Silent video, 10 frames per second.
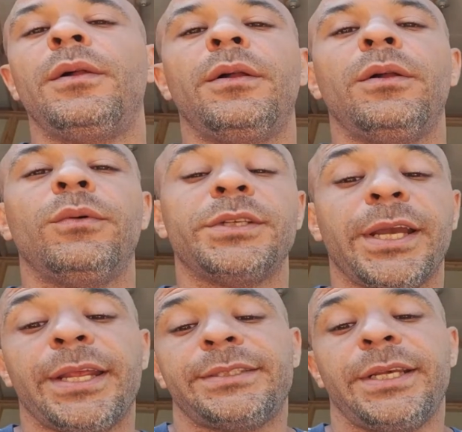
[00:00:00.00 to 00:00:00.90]
Which I got
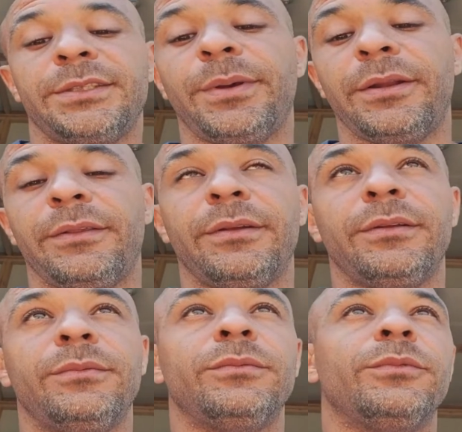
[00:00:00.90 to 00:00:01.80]
to say is better
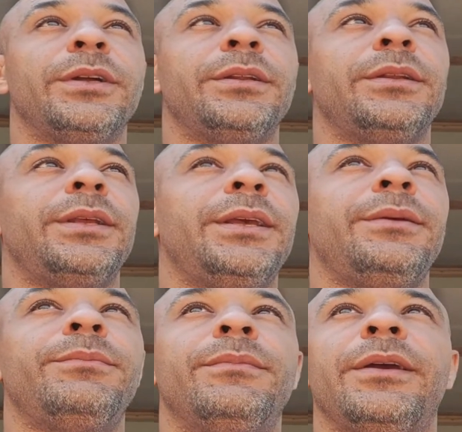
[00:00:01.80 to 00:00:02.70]
than what he
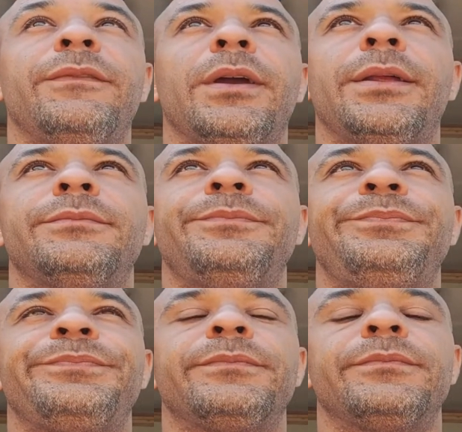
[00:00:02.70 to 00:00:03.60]
may have gotten.
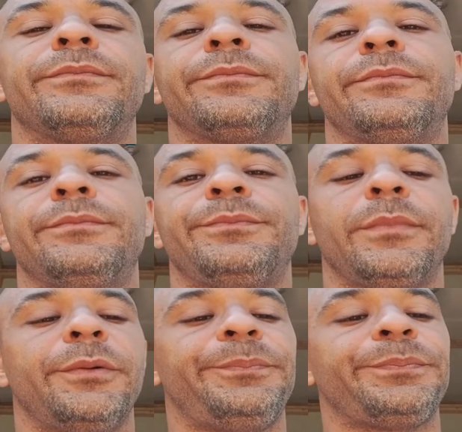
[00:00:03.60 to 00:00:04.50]

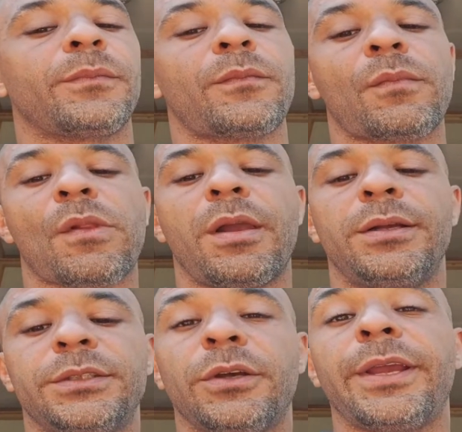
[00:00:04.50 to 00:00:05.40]
But
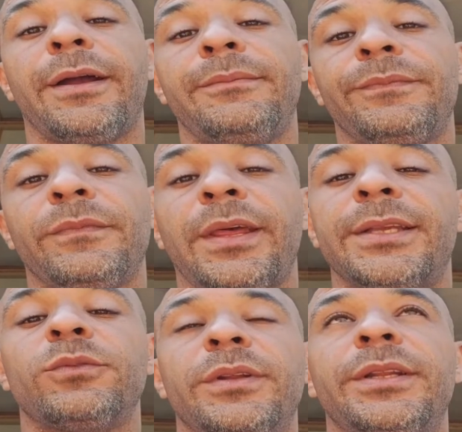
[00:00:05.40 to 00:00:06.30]
so yeah, that's
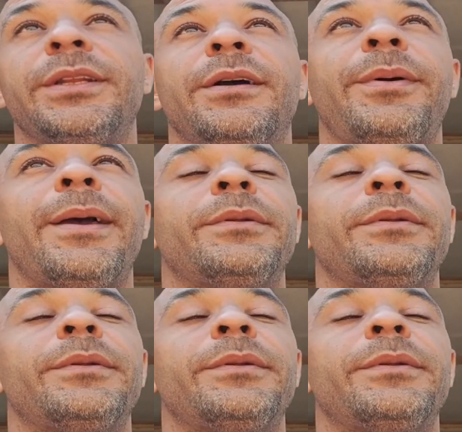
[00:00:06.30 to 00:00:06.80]
what ended up happening